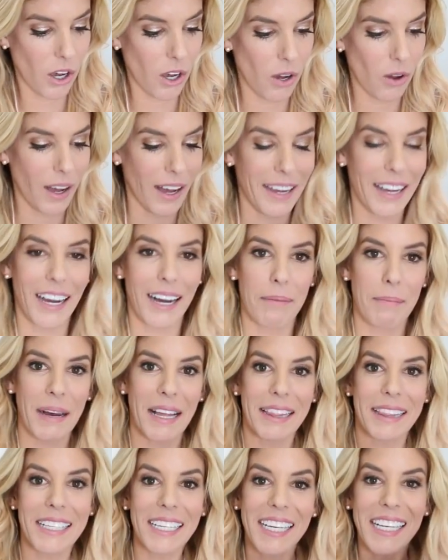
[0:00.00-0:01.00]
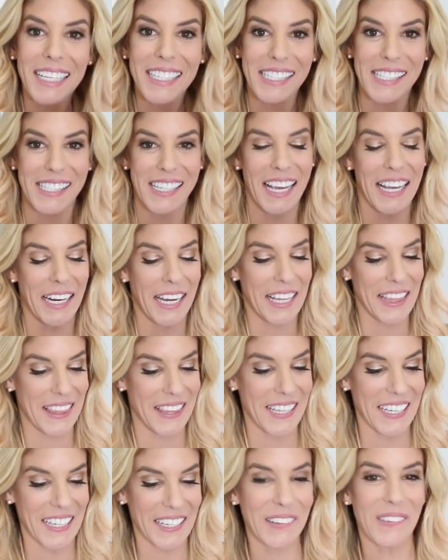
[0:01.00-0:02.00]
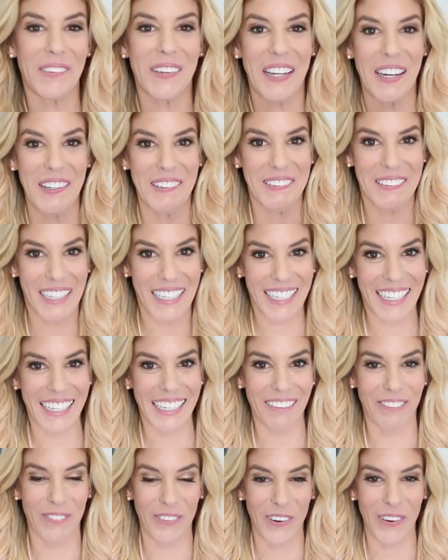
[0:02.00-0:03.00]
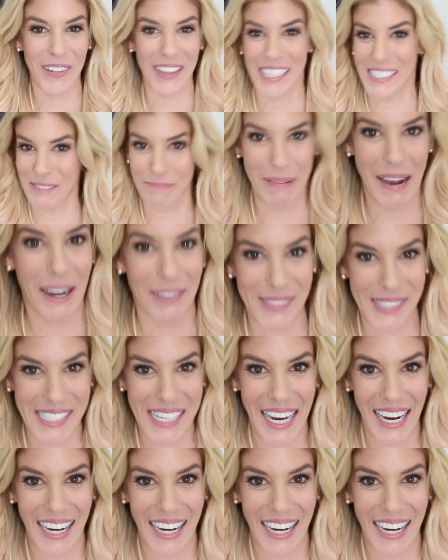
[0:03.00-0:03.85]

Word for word: I got my list and I think we are ready for this bounce